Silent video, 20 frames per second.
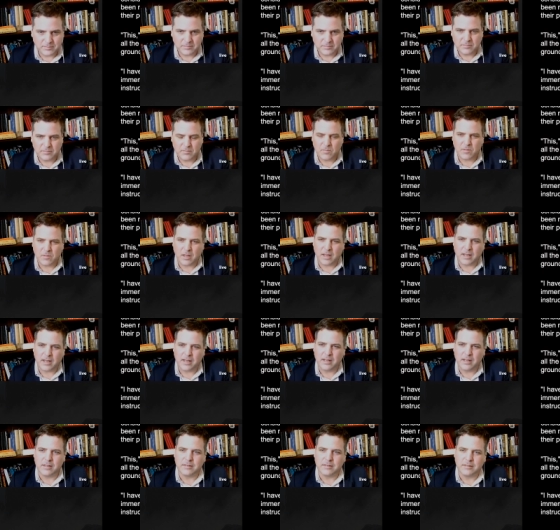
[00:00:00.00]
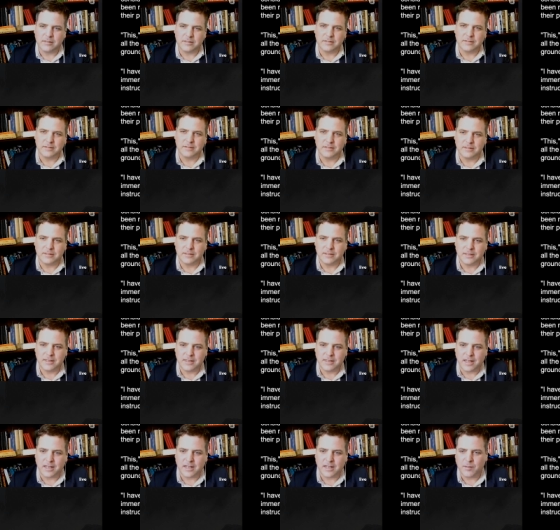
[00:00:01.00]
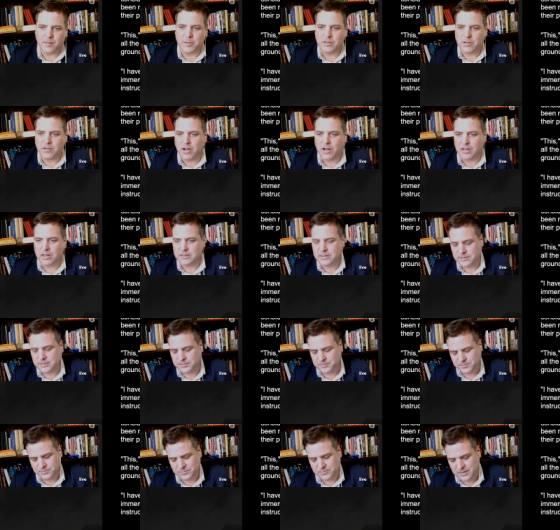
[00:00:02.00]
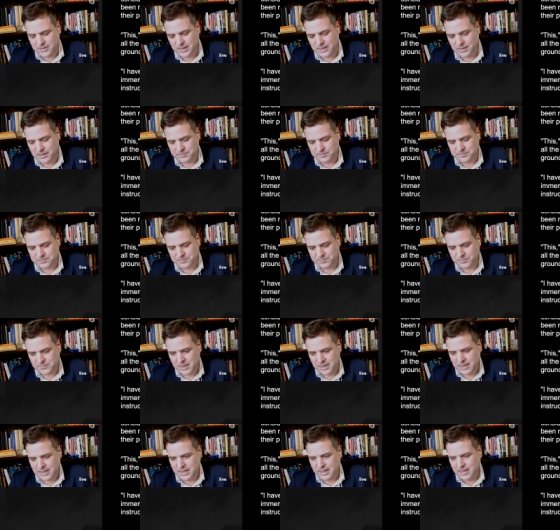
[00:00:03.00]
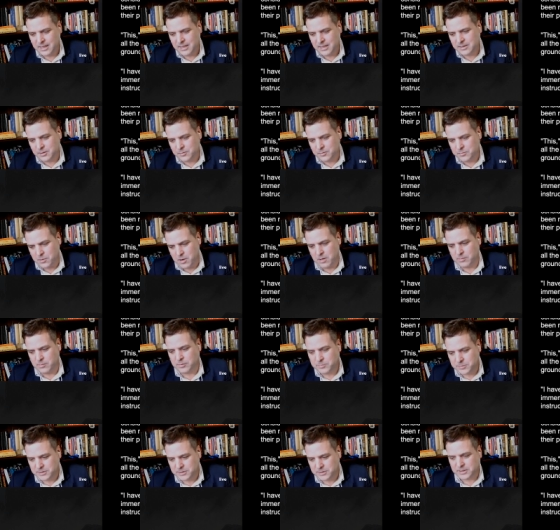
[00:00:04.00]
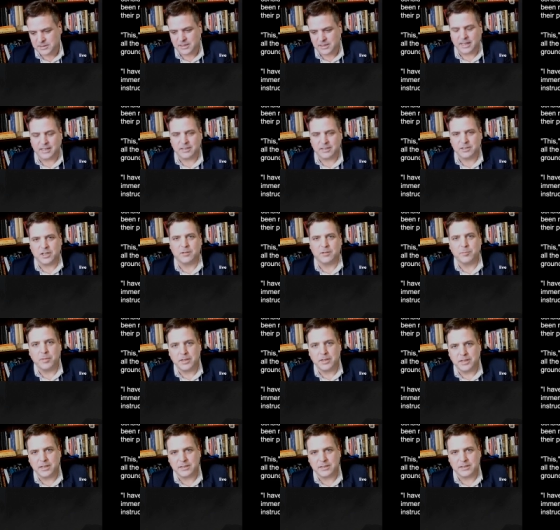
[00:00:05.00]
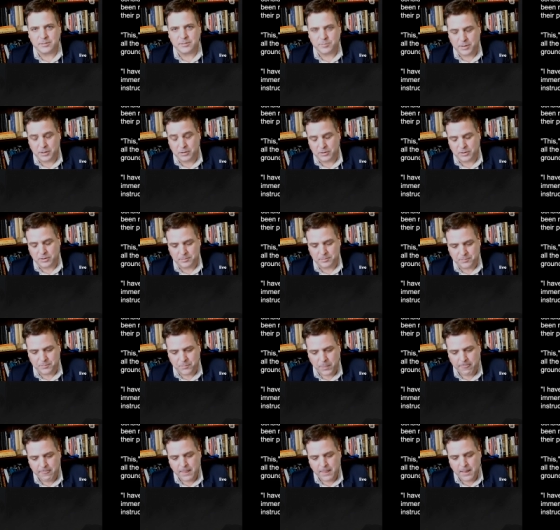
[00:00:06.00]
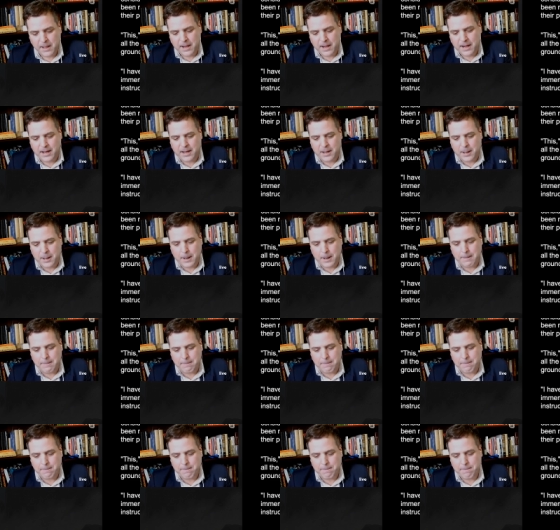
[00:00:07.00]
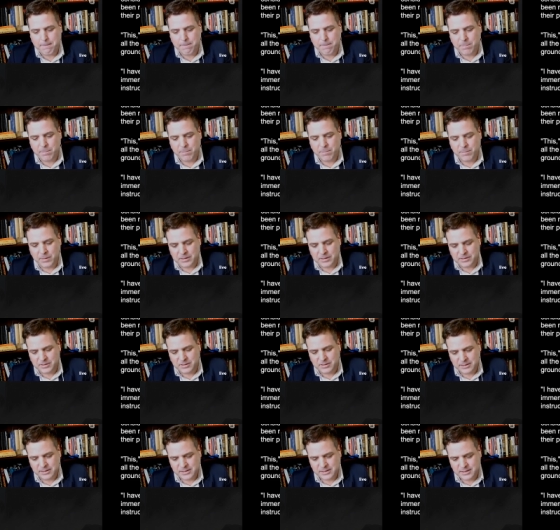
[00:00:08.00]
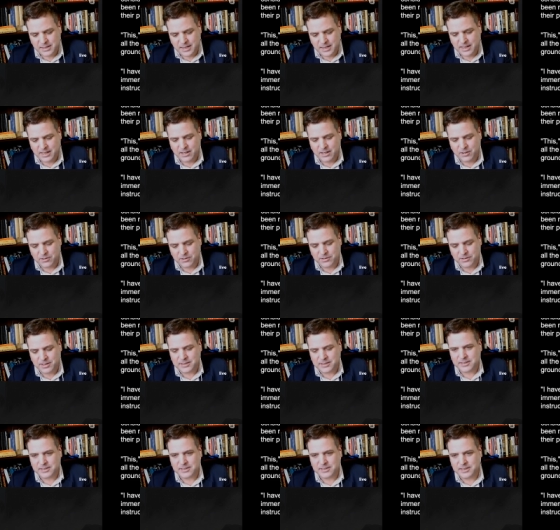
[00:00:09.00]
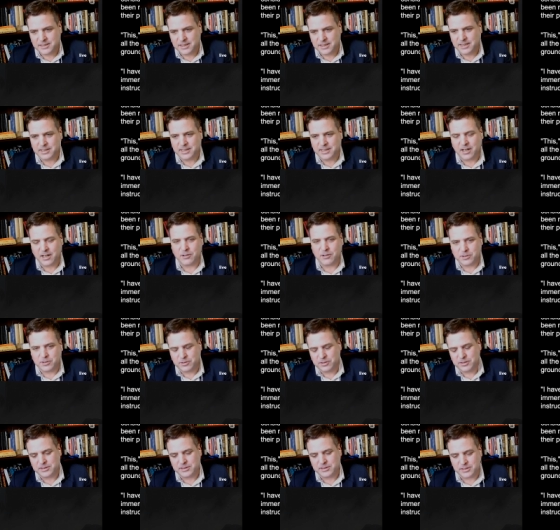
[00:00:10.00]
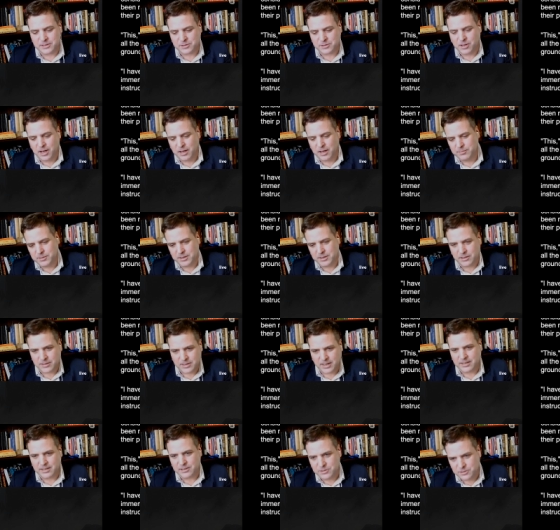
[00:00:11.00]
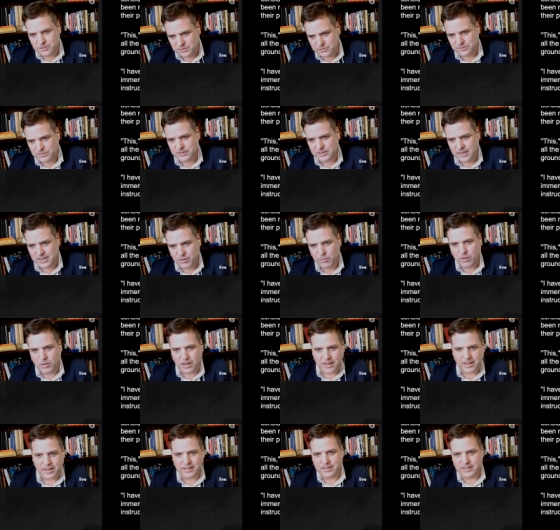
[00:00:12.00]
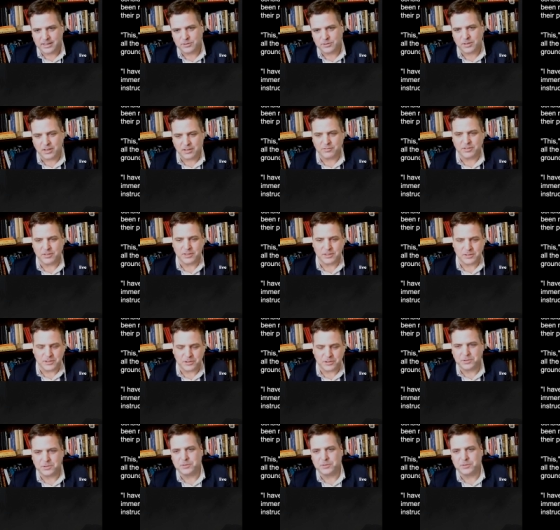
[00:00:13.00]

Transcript: they they come across um, some problems, just like John Bunyan's Pilgrim. Um, but listen to how this encounter is described, and I'll kind of say why it's relevant to